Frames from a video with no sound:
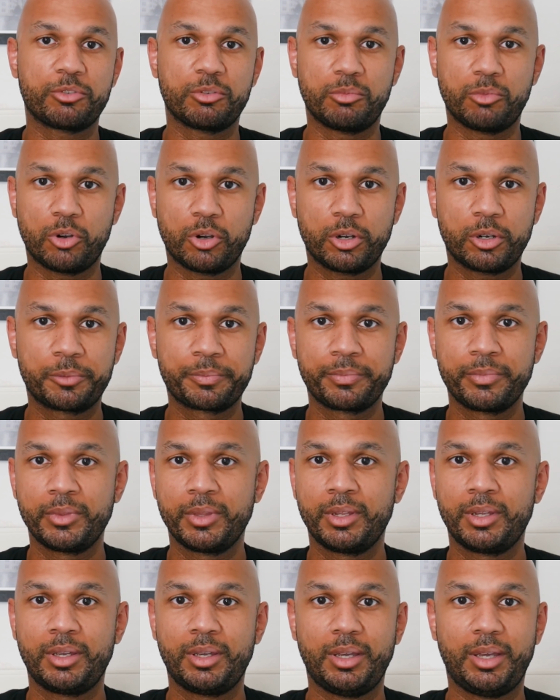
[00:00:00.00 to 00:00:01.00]
for more.
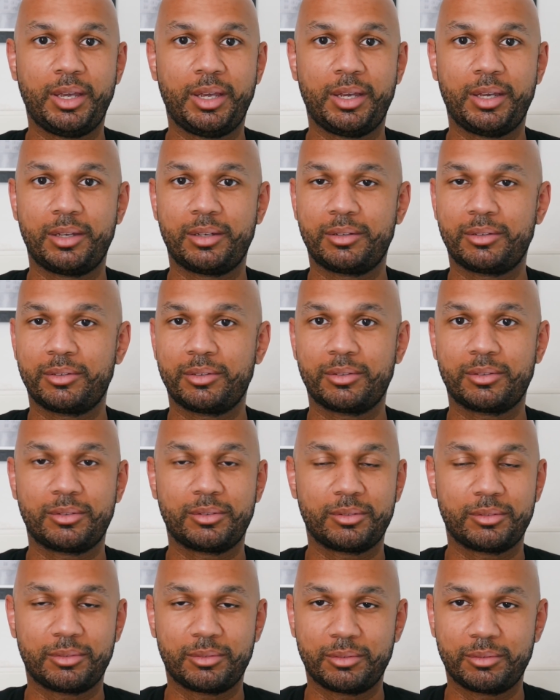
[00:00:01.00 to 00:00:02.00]
And
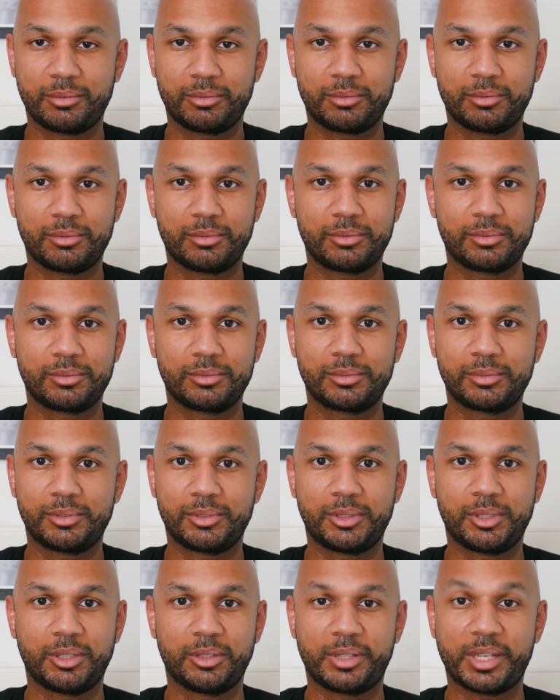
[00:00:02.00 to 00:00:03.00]

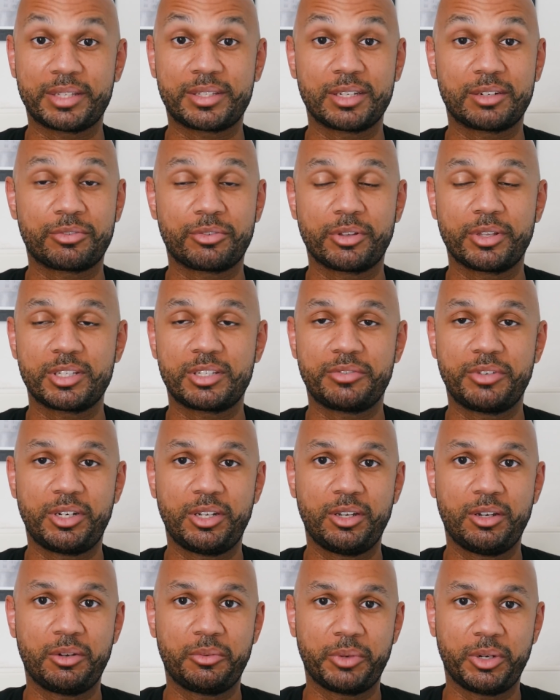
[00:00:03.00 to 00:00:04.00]
you know, that's it for this
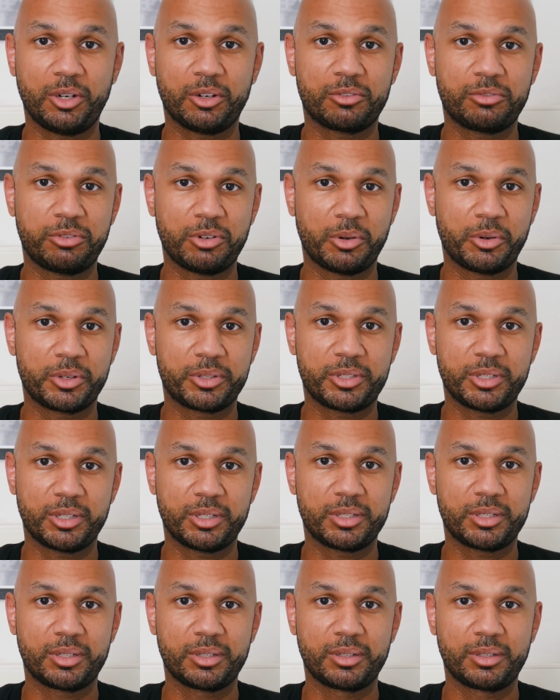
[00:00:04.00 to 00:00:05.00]
video, and we look forward
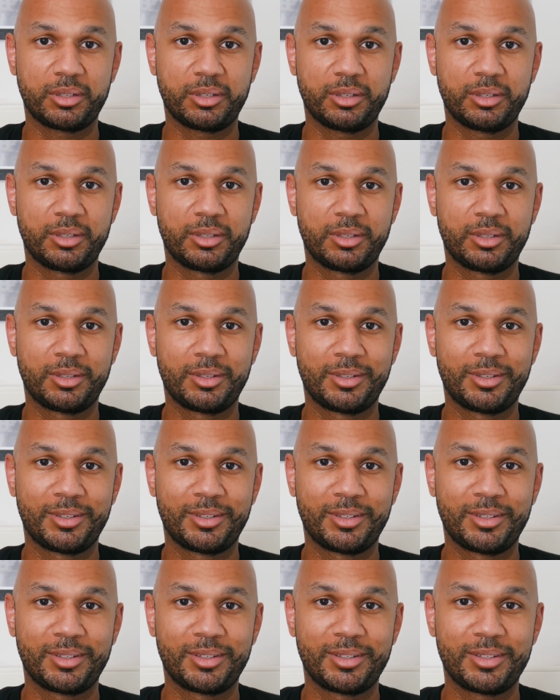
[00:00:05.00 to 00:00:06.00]
to
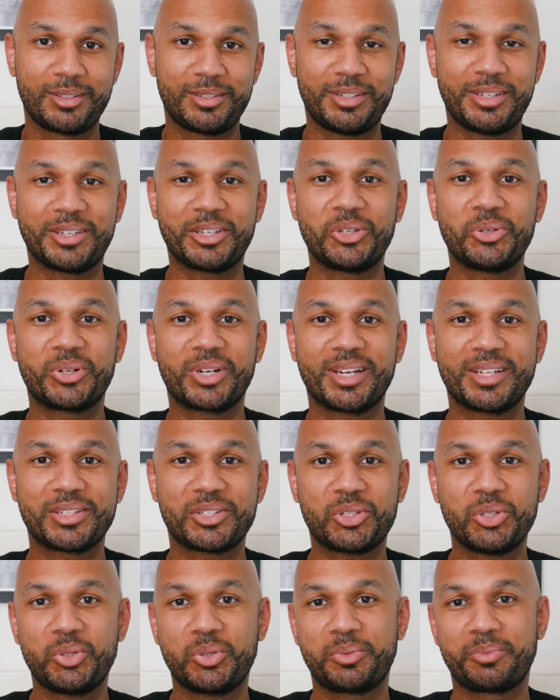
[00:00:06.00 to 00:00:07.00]
seeing you again
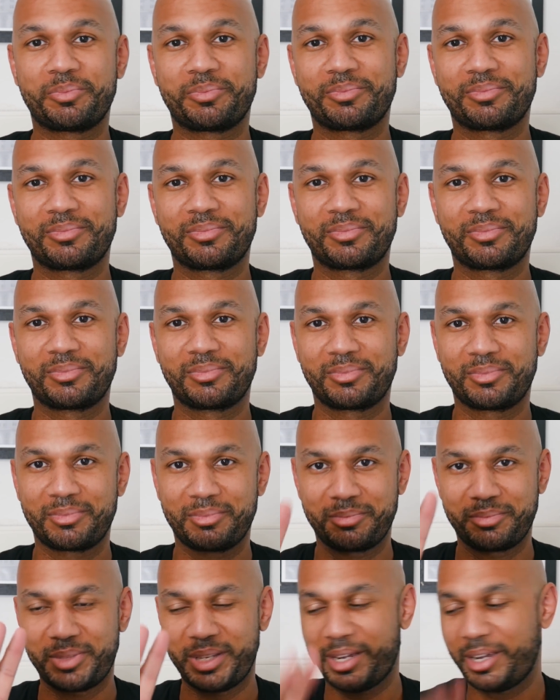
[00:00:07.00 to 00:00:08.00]
soon.
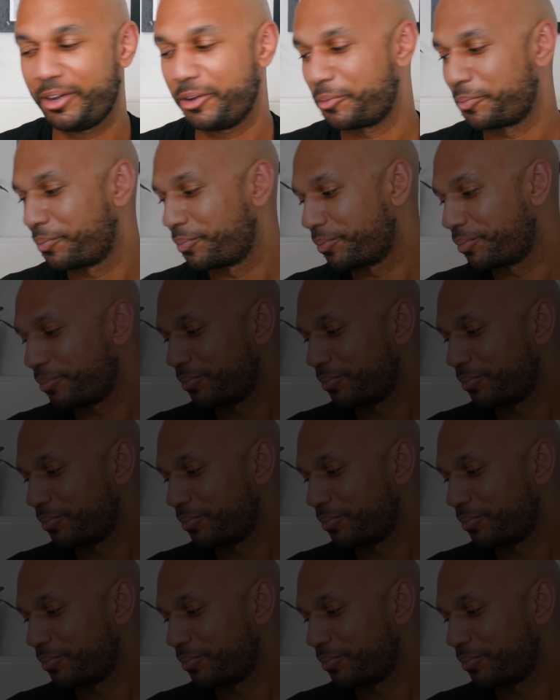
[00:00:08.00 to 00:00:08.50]
Take care.